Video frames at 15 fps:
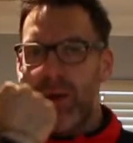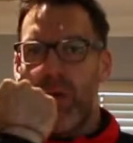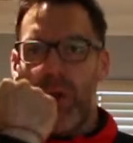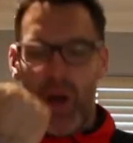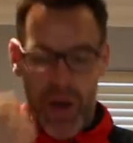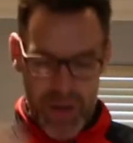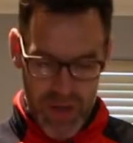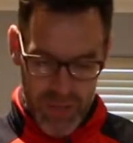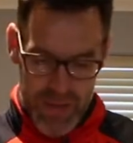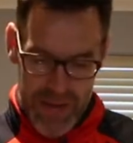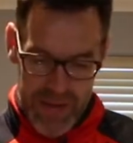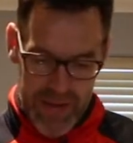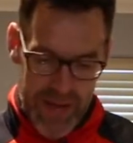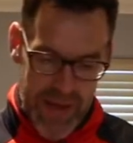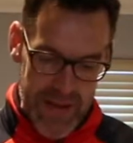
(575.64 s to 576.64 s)
little line on the
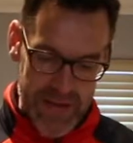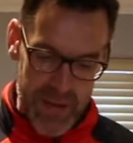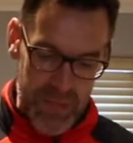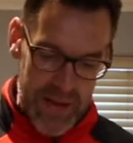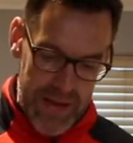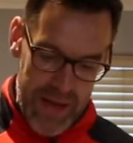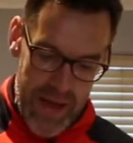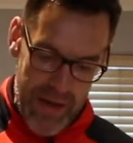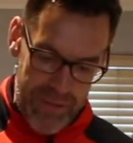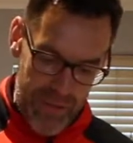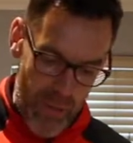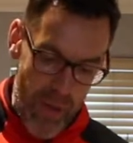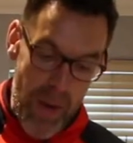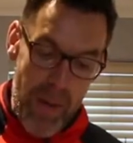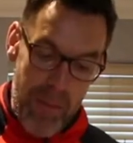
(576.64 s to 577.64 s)
back of the hand, so be
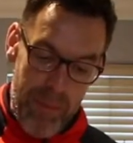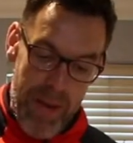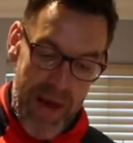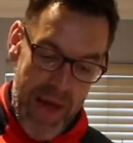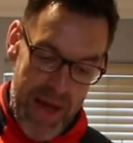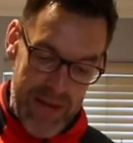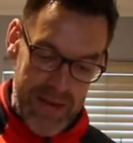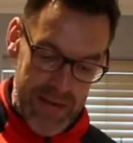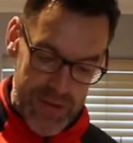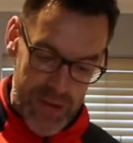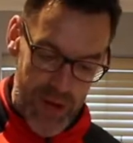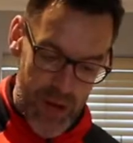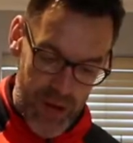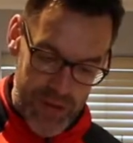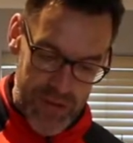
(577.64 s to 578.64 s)
careful, pan is
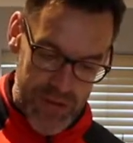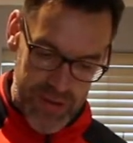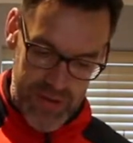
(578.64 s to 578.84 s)
hot.